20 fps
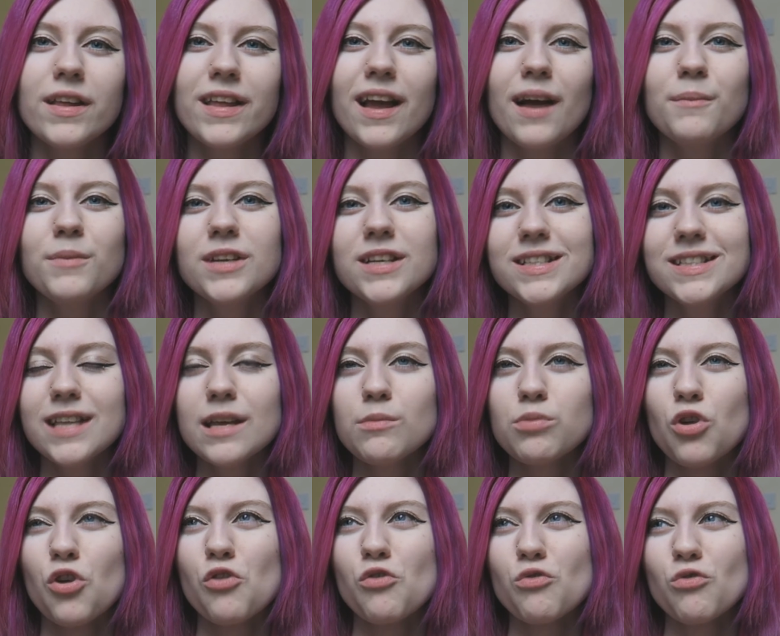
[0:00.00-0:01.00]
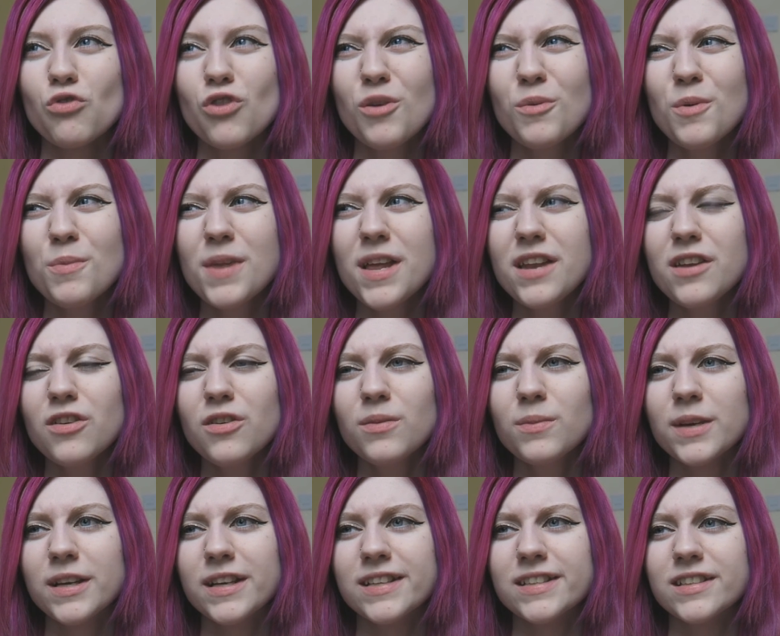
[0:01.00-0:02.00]
gonna say probably
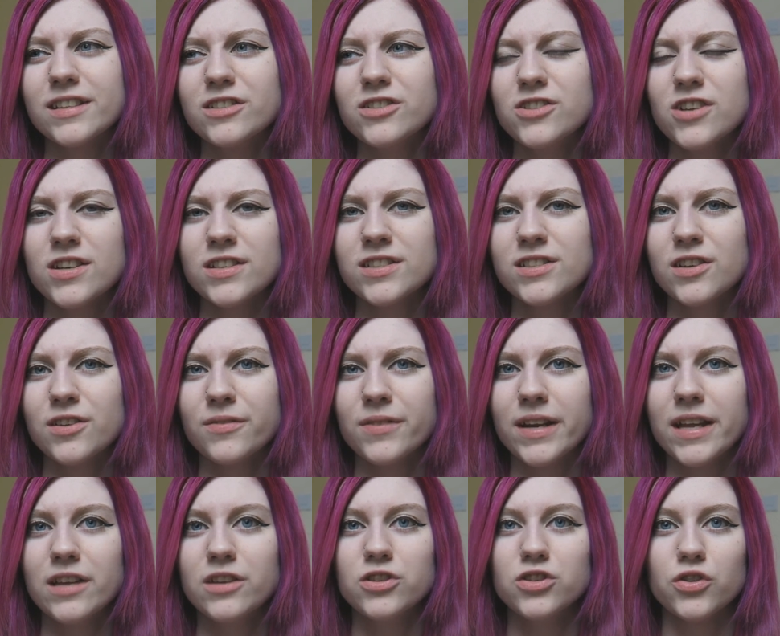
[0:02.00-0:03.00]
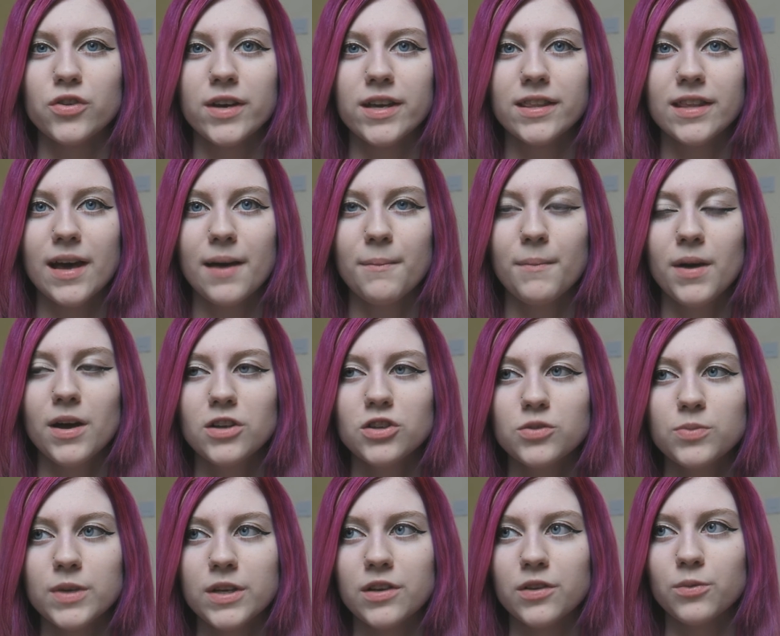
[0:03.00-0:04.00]
not, because I just don't really enjoy it that
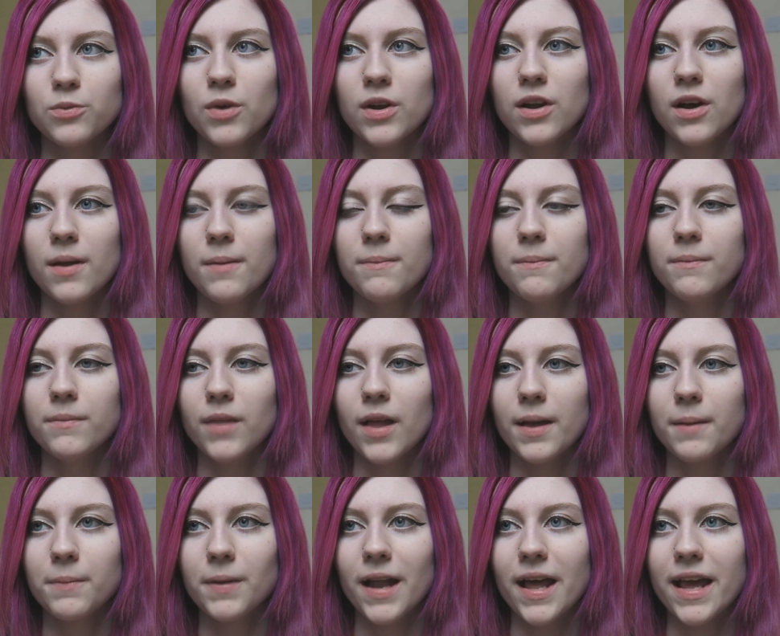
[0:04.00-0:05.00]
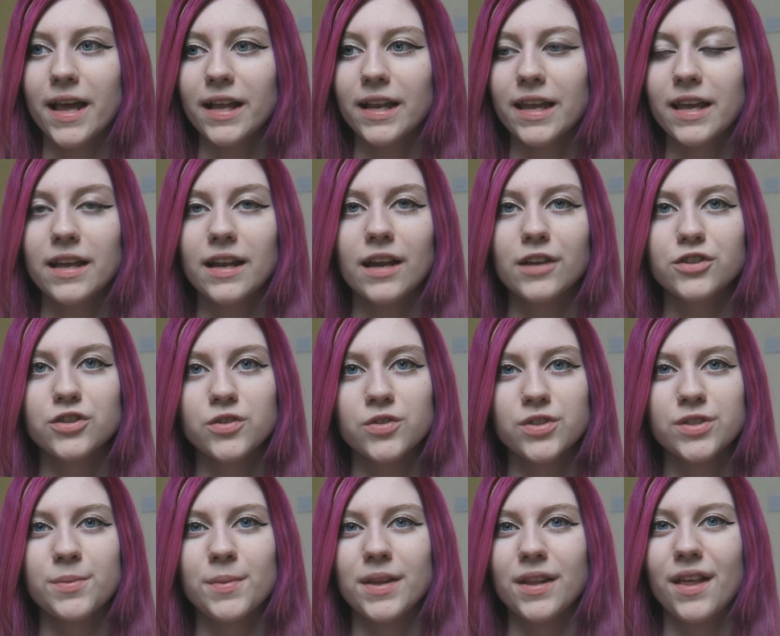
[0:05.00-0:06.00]
much, because when I'm like playing League of Legends
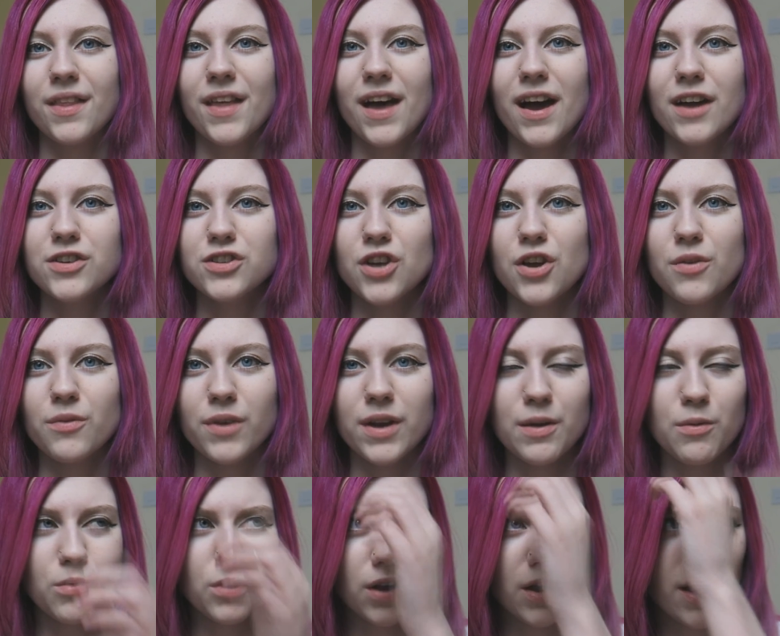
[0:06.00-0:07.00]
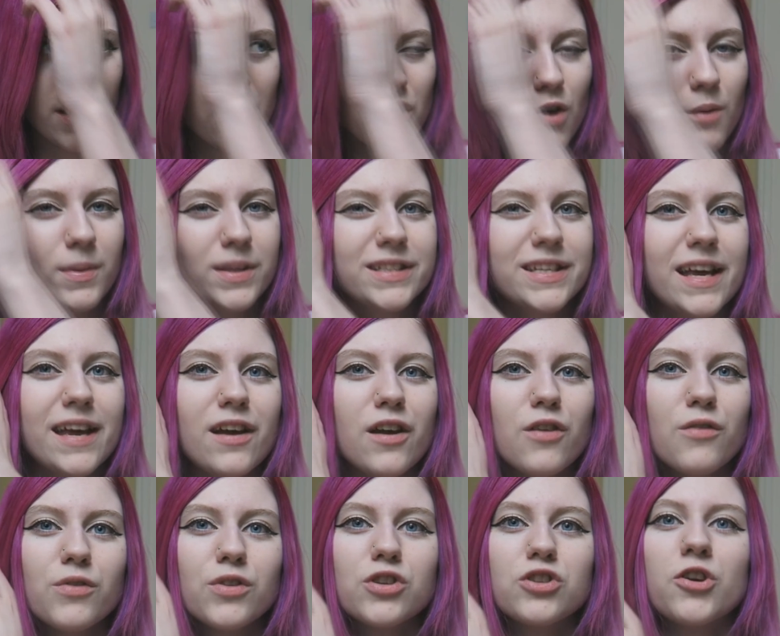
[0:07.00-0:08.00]
or something like that, I don't really want to like commentate
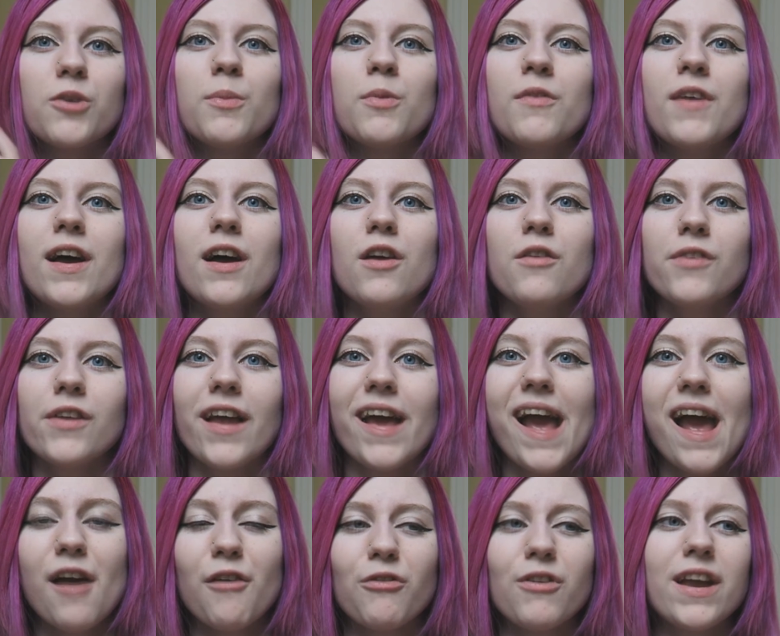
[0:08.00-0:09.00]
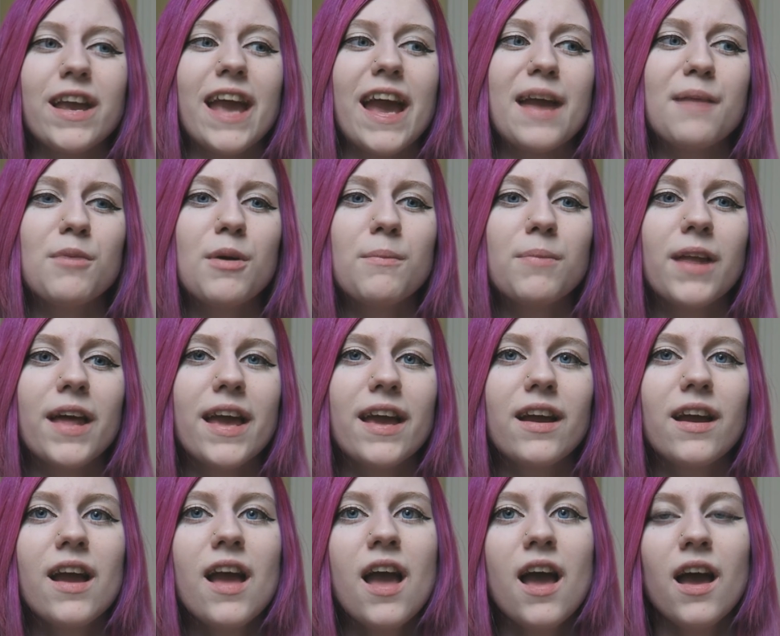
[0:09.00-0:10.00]
over the top of it, over like every game I'm
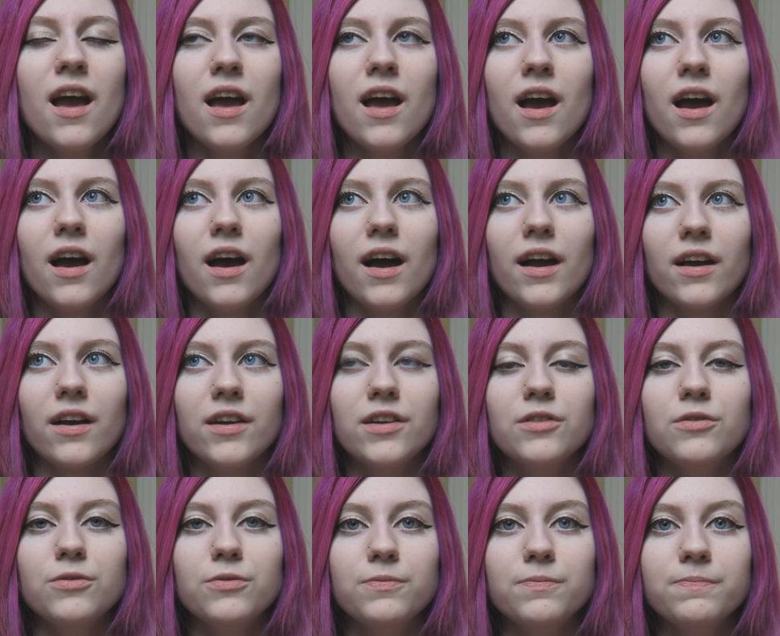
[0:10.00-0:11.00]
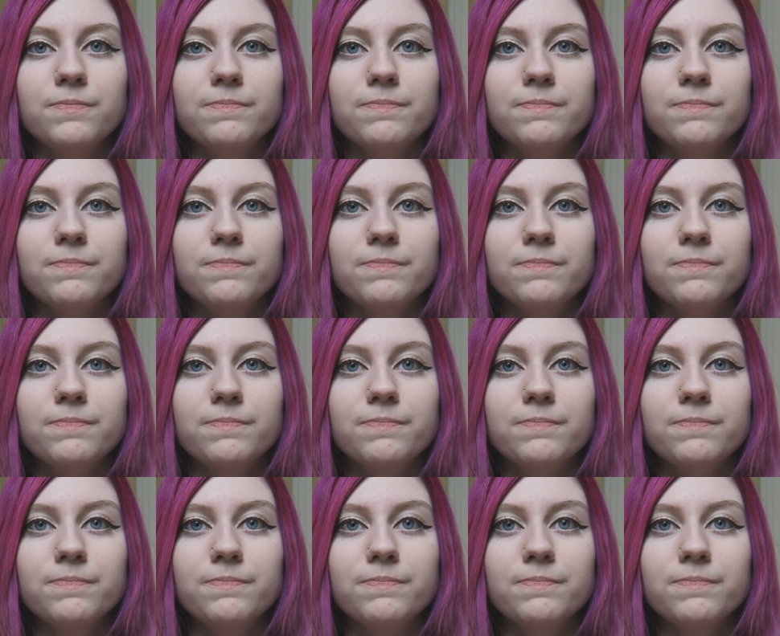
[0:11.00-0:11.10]
playing. I kind of